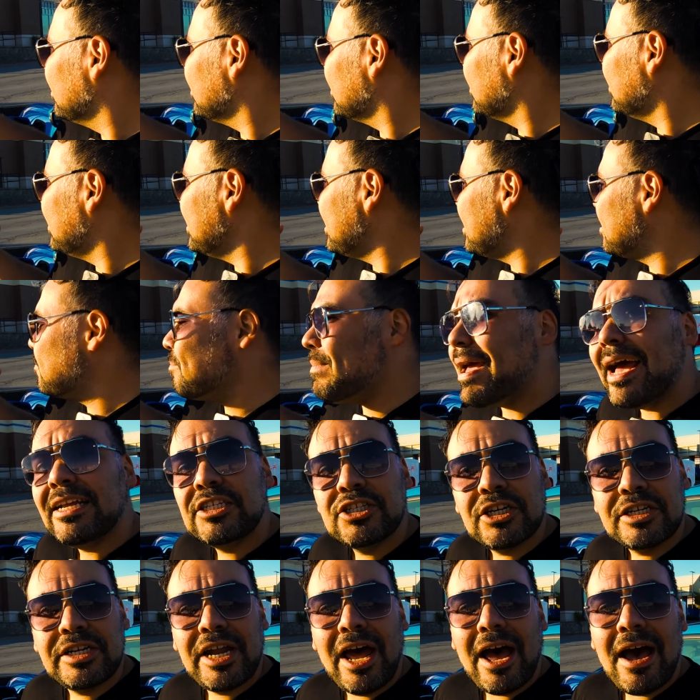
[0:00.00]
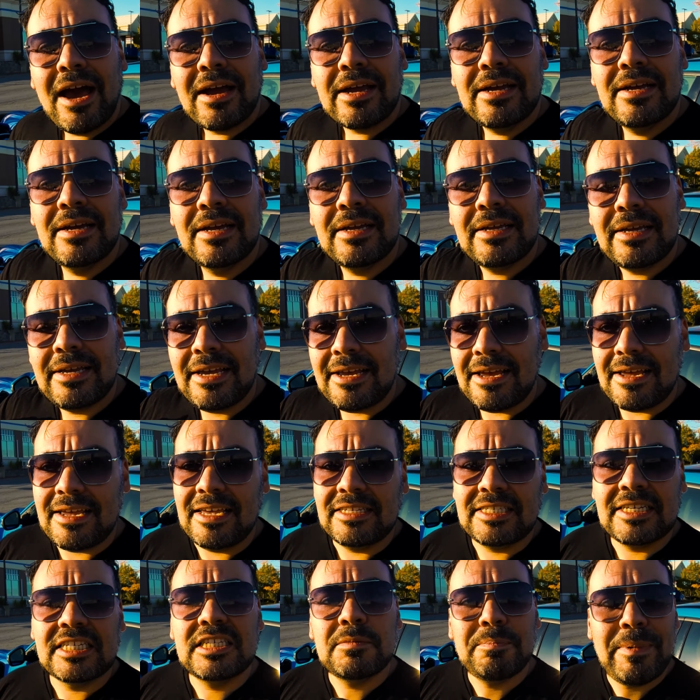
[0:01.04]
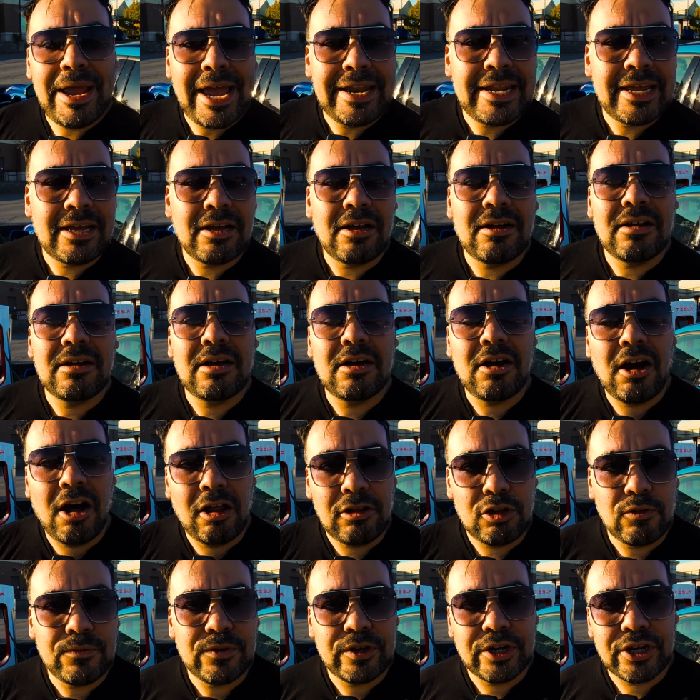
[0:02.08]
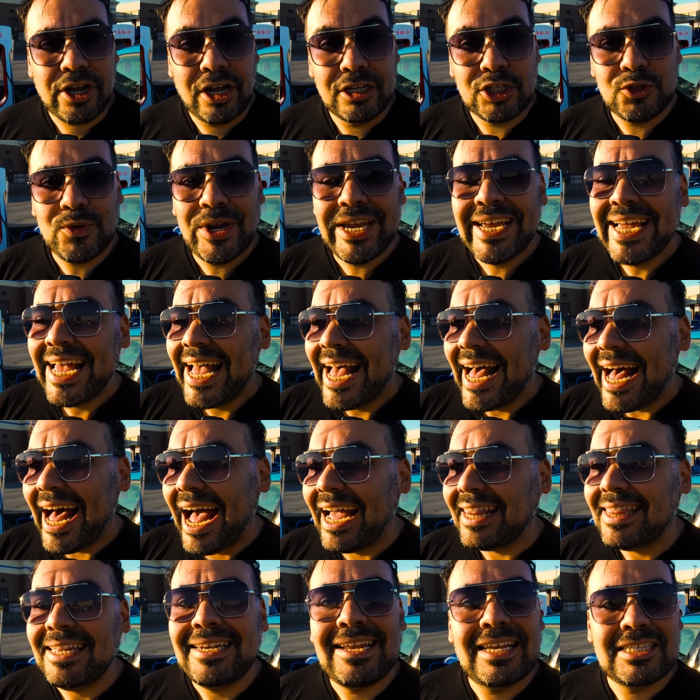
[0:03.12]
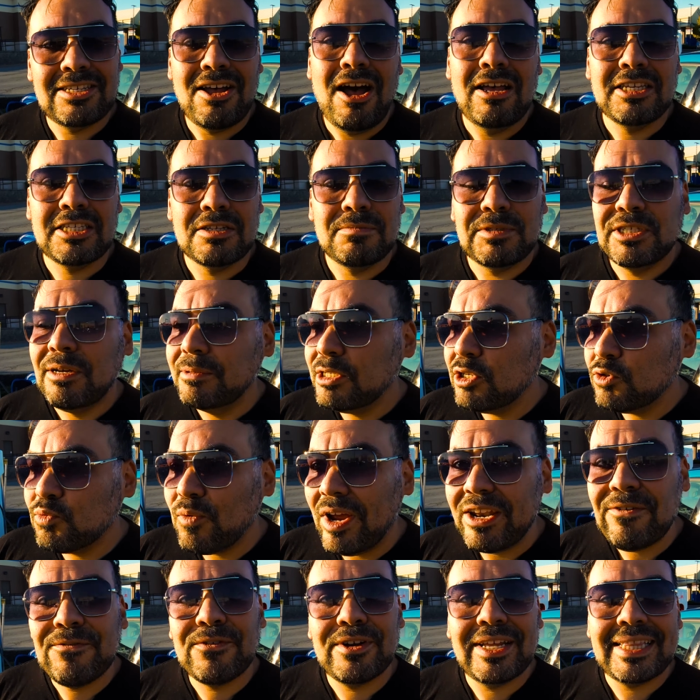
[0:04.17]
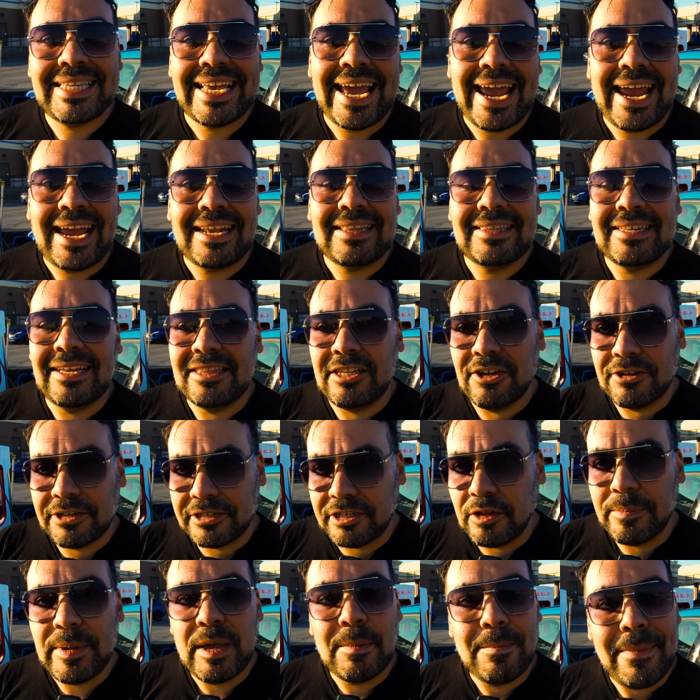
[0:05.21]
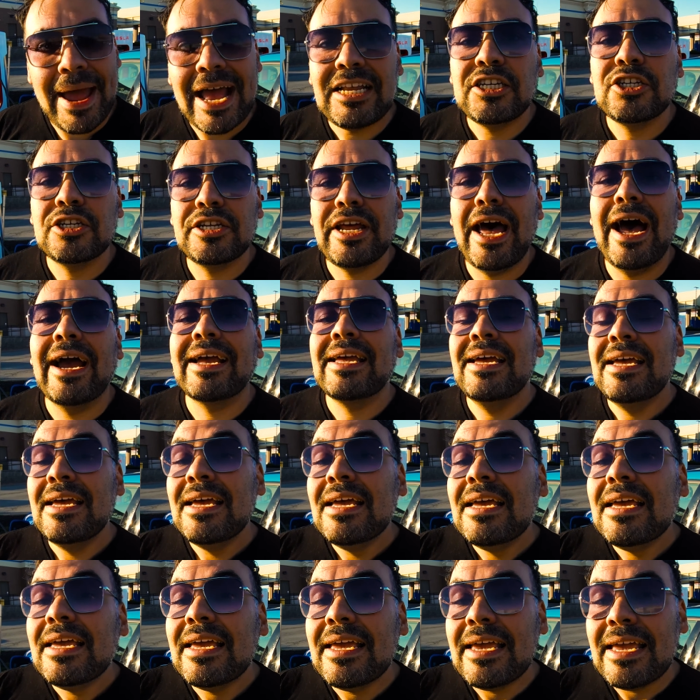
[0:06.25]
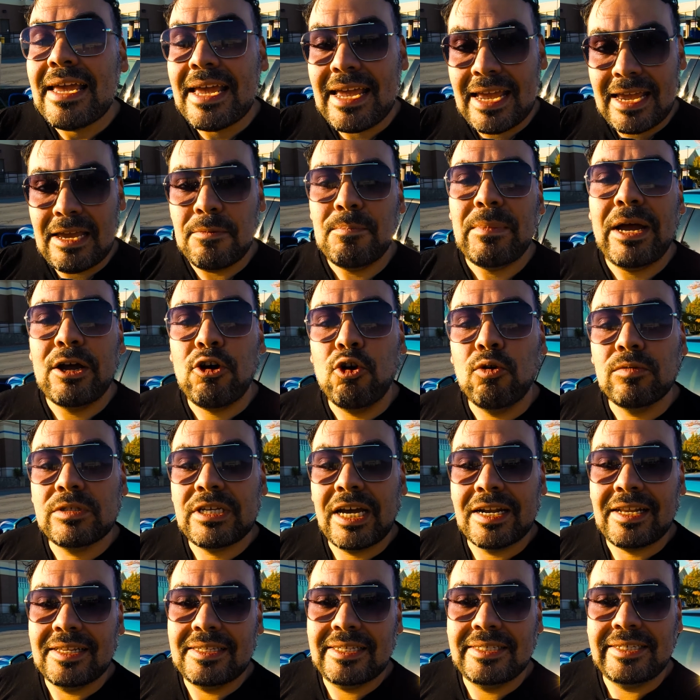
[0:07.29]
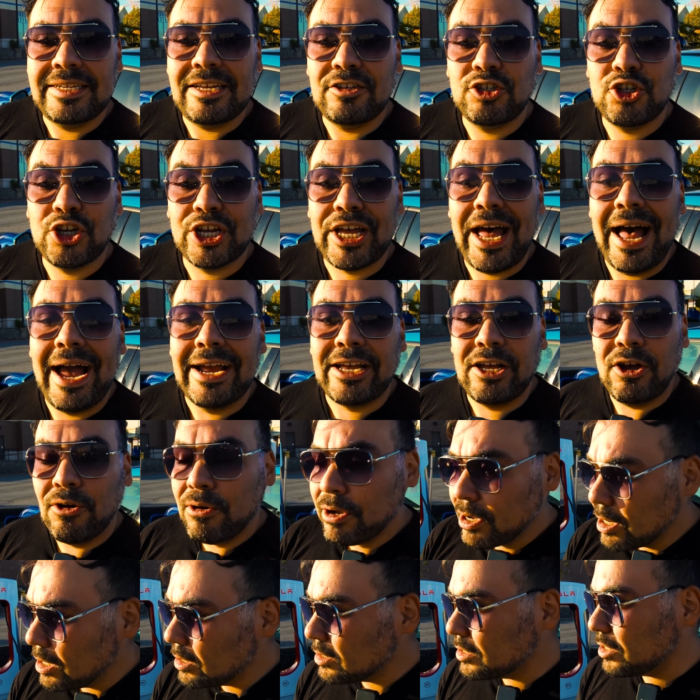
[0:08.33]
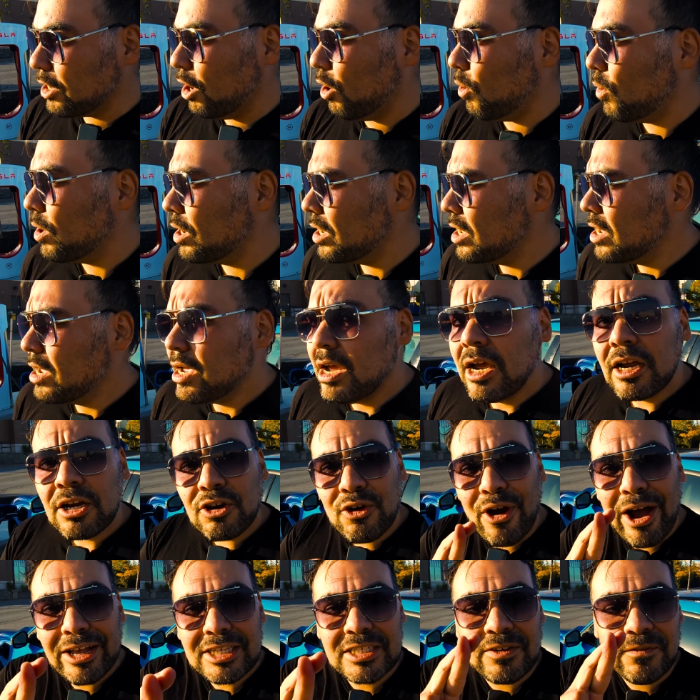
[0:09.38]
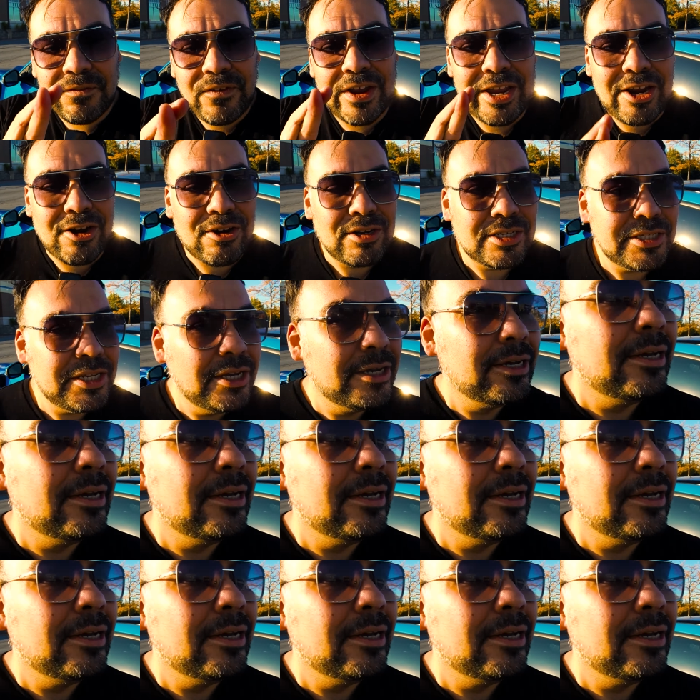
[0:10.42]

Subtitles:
the Magic Dock is expanding all over the country, I think that's awesome. So I'm just waiting for the day that there's going to be a Magic Dock in my hometown of the city of Chicago. So crossing fingers.